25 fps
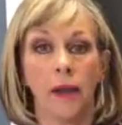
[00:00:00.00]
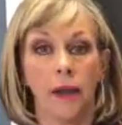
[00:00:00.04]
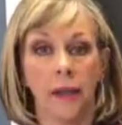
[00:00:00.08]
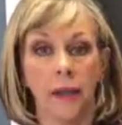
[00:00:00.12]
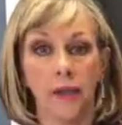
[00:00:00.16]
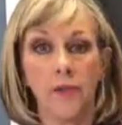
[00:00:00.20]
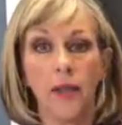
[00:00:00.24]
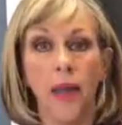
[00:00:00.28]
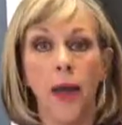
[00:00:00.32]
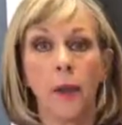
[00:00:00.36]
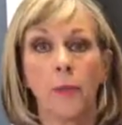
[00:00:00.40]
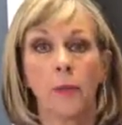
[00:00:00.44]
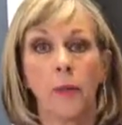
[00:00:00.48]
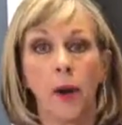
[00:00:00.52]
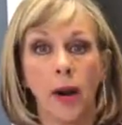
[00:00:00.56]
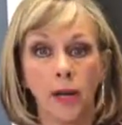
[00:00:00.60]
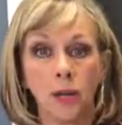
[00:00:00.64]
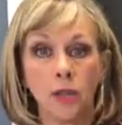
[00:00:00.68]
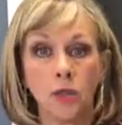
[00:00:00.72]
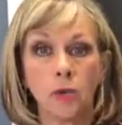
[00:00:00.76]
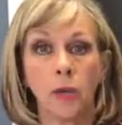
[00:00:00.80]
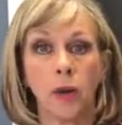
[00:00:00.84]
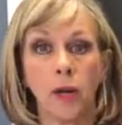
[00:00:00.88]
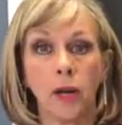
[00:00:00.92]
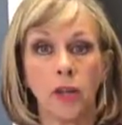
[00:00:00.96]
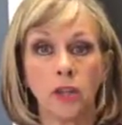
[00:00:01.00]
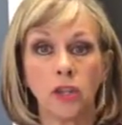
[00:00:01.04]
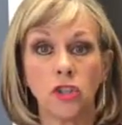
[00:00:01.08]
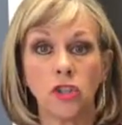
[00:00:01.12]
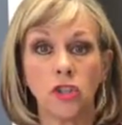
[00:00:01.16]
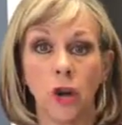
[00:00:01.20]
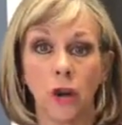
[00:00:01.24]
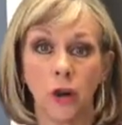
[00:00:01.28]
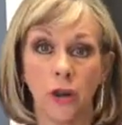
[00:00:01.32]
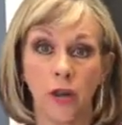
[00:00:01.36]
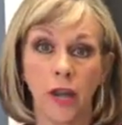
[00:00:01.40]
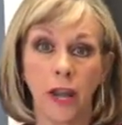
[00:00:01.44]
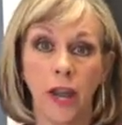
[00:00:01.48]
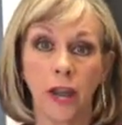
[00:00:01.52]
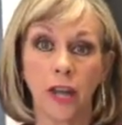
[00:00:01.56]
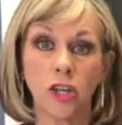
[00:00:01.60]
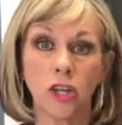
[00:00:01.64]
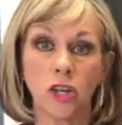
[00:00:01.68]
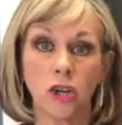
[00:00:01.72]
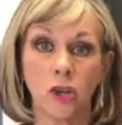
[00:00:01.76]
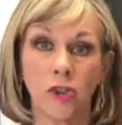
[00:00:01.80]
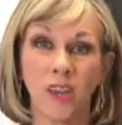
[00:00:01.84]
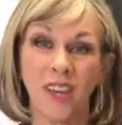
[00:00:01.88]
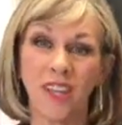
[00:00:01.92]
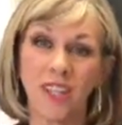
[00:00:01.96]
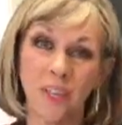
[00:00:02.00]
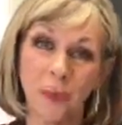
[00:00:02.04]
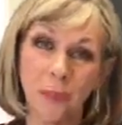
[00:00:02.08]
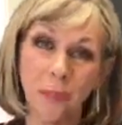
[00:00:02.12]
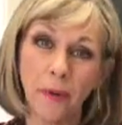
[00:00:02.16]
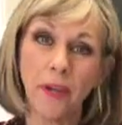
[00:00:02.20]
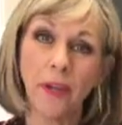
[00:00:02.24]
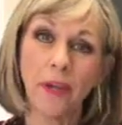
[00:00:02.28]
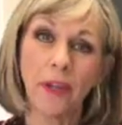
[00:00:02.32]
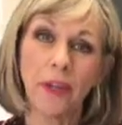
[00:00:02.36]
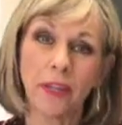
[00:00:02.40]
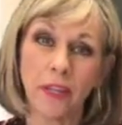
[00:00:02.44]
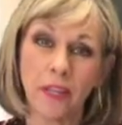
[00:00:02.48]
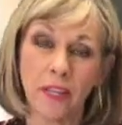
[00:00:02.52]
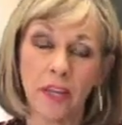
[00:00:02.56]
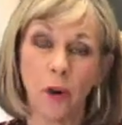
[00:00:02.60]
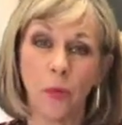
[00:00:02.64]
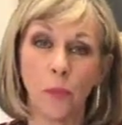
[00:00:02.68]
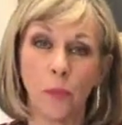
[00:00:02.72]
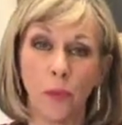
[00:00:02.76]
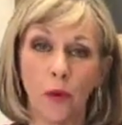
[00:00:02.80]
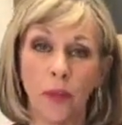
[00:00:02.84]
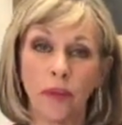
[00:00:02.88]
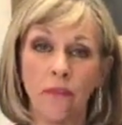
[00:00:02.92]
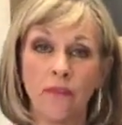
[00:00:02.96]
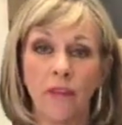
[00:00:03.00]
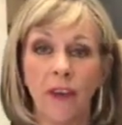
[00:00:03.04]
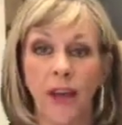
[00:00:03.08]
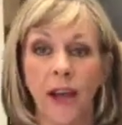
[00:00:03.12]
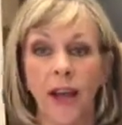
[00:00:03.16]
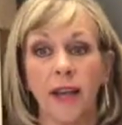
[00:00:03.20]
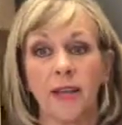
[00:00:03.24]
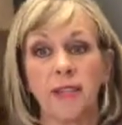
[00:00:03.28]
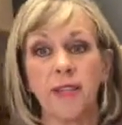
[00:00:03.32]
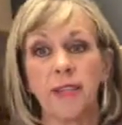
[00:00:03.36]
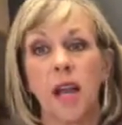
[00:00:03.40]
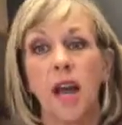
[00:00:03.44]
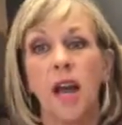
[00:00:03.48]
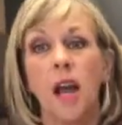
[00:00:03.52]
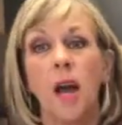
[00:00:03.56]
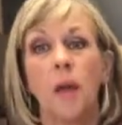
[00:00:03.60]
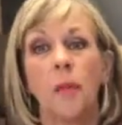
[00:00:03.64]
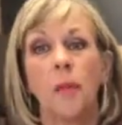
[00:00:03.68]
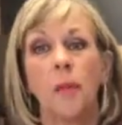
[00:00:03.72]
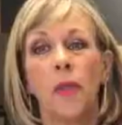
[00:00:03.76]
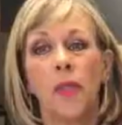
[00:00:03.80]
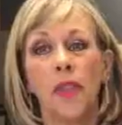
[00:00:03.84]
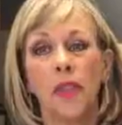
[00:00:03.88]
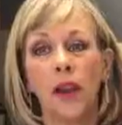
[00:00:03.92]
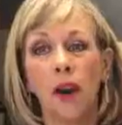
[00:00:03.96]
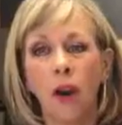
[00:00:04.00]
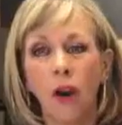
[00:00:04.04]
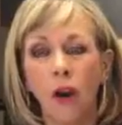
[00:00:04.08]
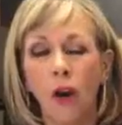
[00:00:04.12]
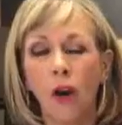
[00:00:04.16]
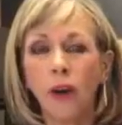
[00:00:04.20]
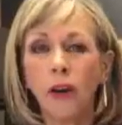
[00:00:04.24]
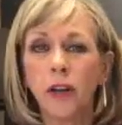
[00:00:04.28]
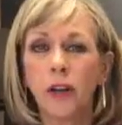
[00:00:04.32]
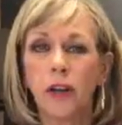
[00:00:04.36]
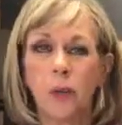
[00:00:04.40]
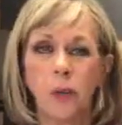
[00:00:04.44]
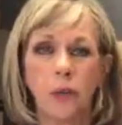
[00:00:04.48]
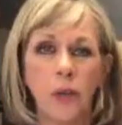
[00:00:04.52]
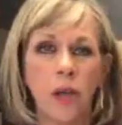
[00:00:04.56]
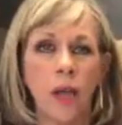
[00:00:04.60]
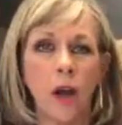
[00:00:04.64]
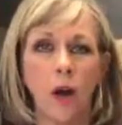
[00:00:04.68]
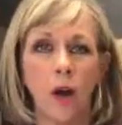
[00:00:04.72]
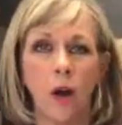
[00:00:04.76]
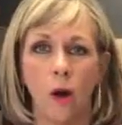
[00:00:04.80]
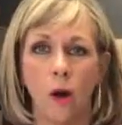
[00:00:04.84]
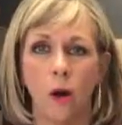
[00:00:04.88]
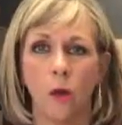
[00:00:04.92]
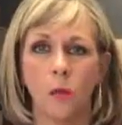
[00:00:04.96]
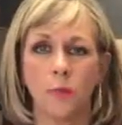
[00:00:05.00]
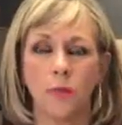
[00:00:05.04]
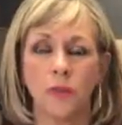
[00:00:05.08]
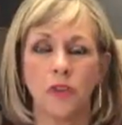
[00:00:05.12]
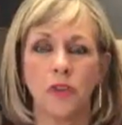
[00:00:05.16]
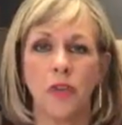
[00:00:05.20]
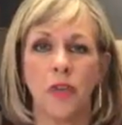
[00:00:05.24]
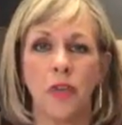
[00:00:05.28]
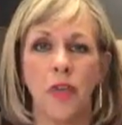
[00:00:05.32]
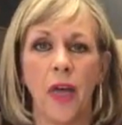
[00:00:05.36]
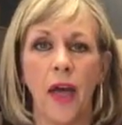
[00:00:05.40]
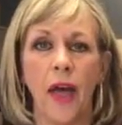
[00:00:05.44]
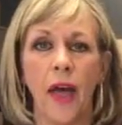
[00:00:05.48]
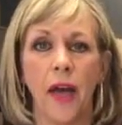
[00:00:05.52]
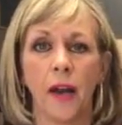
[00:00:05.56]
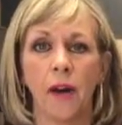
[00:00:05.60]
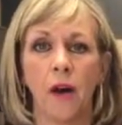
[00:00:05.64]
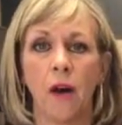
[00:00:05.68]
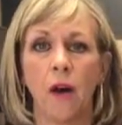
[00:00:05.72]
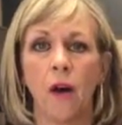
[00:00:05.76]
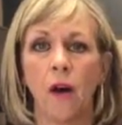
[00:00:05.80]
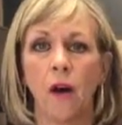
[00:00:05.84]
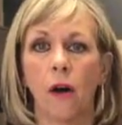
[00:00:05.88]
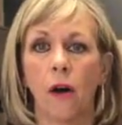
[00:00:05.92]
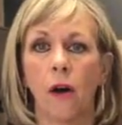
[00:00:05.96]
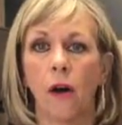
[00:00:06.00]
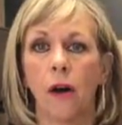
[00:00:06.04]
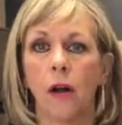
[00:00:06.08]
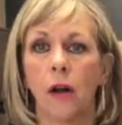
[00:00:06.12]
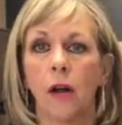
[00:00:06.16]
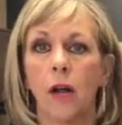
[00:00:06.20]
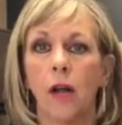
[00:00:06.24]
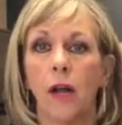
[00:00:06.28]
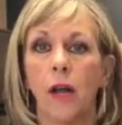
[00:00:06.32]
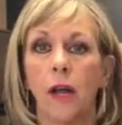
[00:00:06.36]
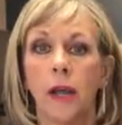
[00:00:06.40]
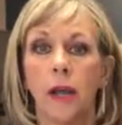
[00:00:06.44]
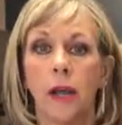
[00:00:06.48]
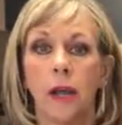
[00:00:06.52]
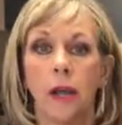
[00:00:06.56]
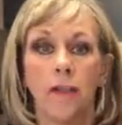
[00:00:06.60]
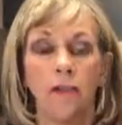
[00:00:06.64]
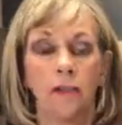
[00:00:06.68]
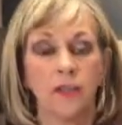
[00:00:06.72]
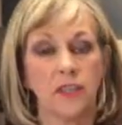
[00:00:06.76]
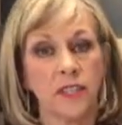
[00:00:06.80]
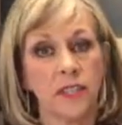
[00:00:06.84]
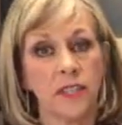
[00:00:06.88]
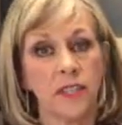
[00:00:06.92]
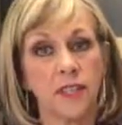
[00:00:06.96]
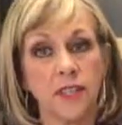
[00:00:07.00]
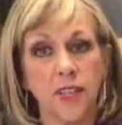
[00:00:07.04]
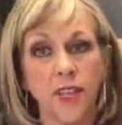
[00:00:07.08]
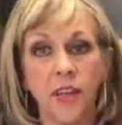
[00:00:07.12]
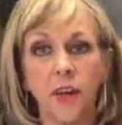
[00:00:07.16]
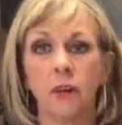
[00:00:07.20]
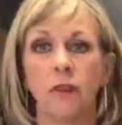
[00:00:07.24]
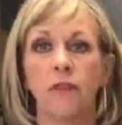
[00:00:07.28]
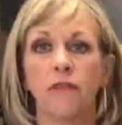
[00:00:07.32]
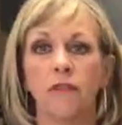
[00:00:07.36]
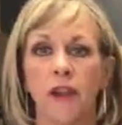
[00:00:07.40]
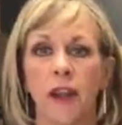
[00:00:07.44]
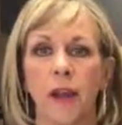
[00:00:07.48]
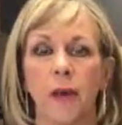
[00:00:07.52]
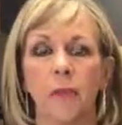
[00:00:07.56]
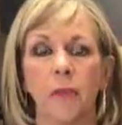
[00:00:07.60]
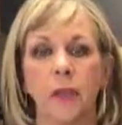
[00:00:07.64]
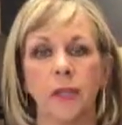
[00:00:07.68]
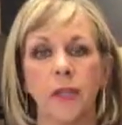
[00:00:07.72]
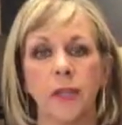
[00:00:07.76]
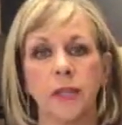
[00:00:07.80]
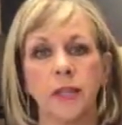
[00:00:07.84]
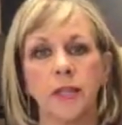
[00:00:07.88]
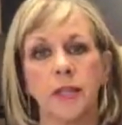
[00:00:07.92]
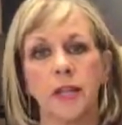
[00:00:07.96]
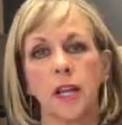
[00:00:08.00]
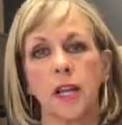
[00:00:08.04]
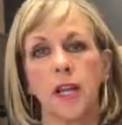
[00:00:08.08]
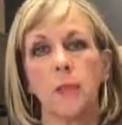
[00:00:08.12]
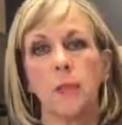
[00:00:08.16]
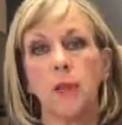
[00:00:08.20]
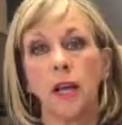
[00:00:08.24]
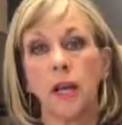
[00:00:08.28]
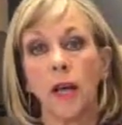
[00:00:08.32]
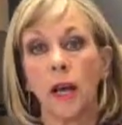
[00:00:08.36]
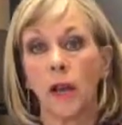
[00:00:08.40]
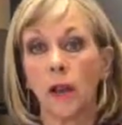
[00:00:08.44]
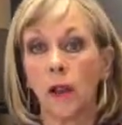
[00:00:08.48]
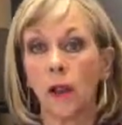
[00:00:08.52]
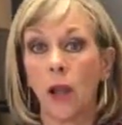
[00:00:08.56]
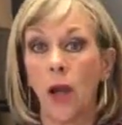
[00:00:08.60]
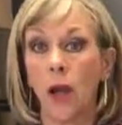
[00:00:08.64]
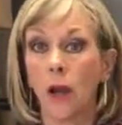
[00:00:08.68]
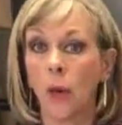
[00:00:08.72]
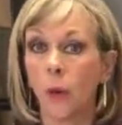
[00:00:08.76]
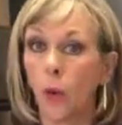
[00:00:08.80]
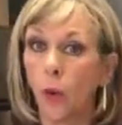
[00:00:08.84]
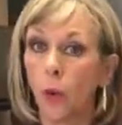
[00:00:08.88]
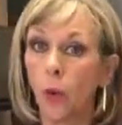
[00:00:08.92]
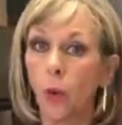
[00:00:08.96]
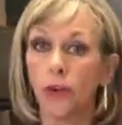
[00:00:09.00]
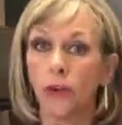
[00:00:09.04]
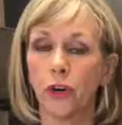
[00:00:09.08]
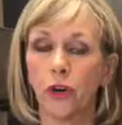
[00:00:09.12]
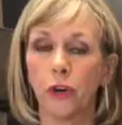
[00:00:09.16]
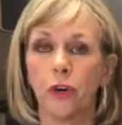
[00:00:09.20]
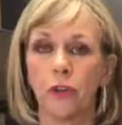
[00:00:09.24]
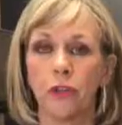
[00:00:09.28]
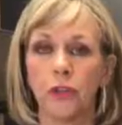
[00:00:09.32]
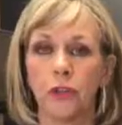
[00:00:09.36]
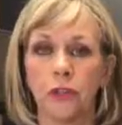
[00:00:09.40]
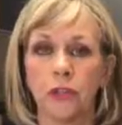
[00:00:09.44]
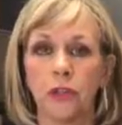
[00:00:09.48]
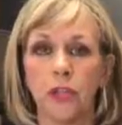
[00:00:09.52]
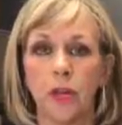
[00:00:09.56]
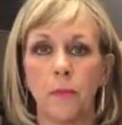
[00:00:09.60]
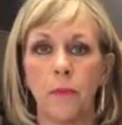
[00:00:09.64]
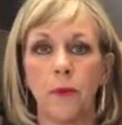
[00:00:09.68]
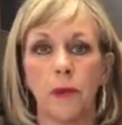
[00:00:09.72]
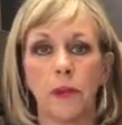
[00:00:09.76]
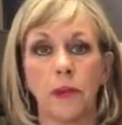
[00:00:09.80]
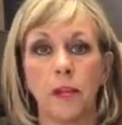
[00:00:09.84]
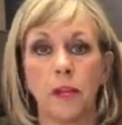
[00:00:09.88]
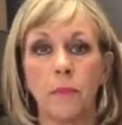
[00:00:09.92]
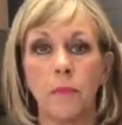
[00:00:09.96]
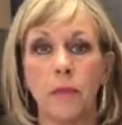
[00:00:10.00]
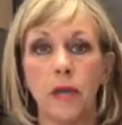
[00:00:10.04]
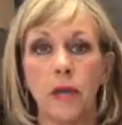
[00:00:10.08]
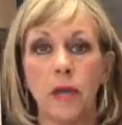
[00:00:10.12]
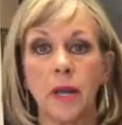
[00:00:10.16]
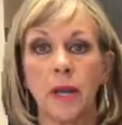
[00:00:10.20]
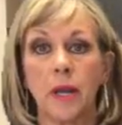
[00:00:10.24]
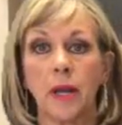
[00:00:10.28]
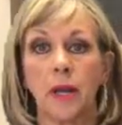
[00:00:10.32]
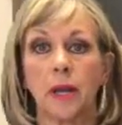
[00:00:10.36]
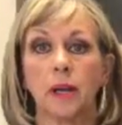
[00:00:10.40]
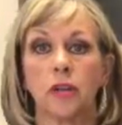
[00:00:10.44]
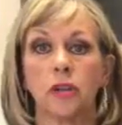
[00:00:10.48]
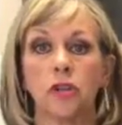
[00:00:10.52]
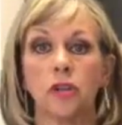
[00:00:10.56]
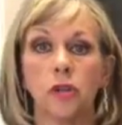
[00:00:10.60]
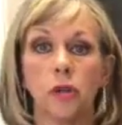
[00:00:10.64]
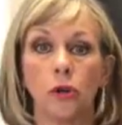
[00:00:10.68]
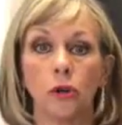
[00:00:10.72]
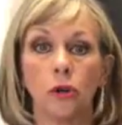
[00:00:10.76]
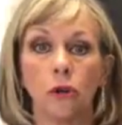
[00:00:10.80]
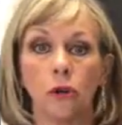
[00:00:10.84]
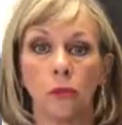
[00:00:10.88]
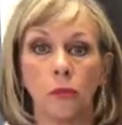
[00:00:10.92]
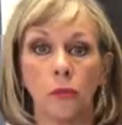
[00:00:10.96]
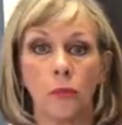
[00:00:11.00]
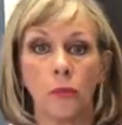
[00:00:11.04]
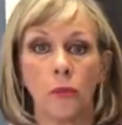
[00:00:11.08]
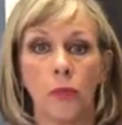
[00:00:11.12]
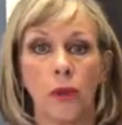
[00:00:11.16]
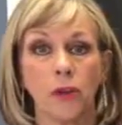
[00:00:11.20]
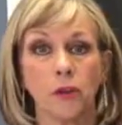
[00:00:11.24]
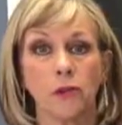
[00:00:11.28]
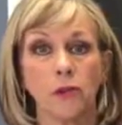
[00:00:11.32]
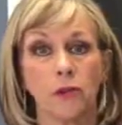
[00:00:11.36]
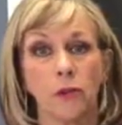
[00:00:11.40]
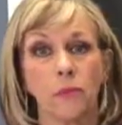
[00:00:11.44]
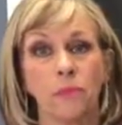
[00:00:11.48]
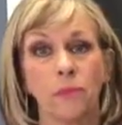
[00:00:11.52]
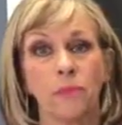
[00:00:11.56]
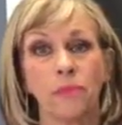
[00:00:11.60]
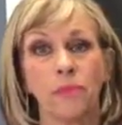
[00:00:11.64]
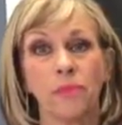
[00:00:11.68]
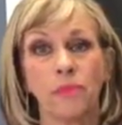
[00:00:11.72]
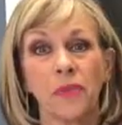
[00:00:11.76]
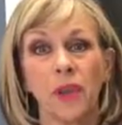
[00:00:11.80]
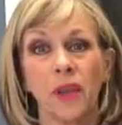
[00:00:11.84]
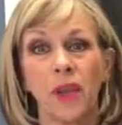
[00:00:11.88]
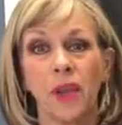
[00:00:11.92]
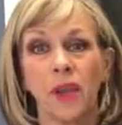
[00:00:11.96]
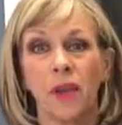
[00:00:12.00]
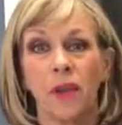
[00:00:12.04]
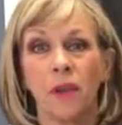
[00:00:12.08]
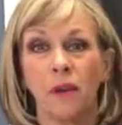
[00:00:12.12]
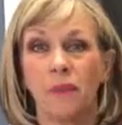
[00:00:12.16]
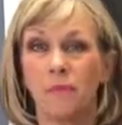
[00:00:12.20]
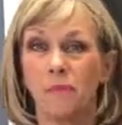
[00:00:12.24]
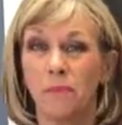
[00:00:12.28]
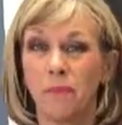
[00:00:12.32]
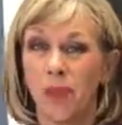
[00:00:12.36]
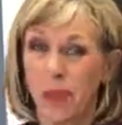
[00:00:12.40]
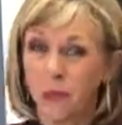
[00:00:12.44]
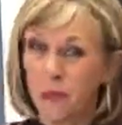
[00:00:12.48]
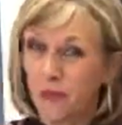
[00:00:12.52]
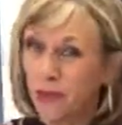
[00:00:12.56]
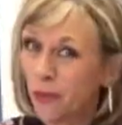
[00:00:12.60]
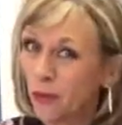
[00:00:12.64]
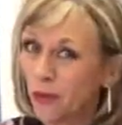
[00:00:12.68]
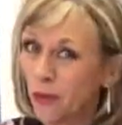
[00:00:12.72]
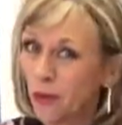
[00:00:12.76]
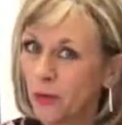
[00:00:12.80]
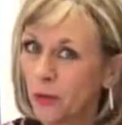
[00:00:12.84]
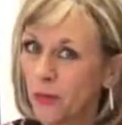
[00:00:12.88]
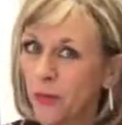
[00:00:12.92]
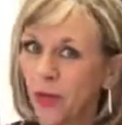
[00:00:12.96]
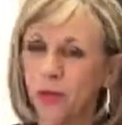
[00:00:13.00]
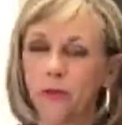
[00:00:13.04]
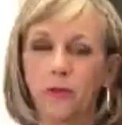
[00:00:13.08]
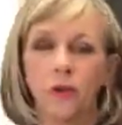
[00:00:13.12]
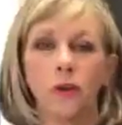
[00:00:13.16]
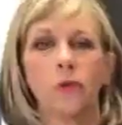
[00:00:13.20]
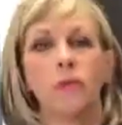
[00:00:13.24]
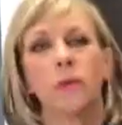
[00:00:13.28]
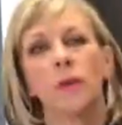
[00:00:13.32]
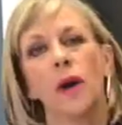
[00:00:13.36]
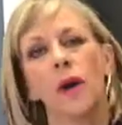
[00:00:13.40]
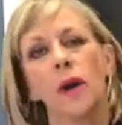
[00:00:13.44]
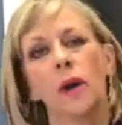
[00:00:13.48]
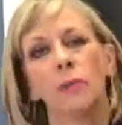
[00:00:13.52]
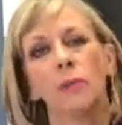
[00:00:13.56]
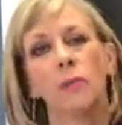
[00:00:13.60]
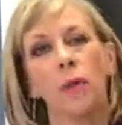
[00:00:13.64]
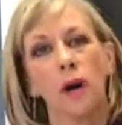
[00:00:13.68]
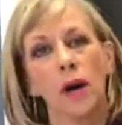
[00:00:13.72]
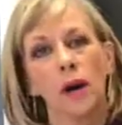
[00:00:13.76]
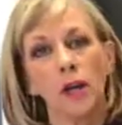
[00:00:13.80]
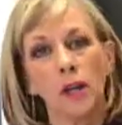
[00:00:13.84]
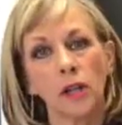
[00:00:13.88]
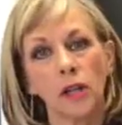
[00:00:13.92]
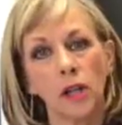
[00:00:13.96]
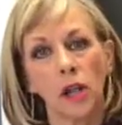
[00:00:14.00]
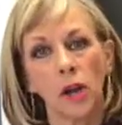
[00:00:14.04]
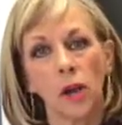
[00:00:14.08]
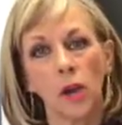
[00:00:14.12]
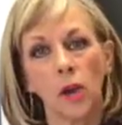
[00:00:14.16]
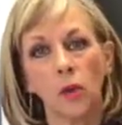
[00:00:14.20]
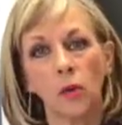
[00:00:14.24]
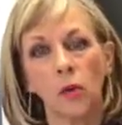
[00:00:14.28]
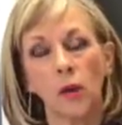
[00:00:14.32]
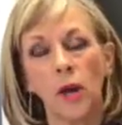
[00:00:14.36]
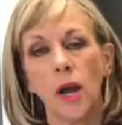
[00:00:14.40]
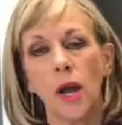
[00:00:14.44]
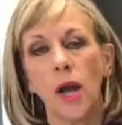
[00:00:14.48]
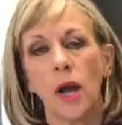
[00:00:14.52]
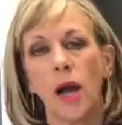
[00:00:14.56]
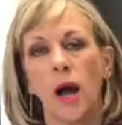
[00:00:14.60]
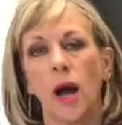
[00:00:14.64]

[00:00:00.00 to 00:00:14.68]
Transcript: in that price range on occasion. They typically sell pretty fast, but they are going to be homes that are, if it's a single family, it's going to be a lot older. They'll typically be a 2 to 3 bedroom, maybe a 3 bedroom bungalow,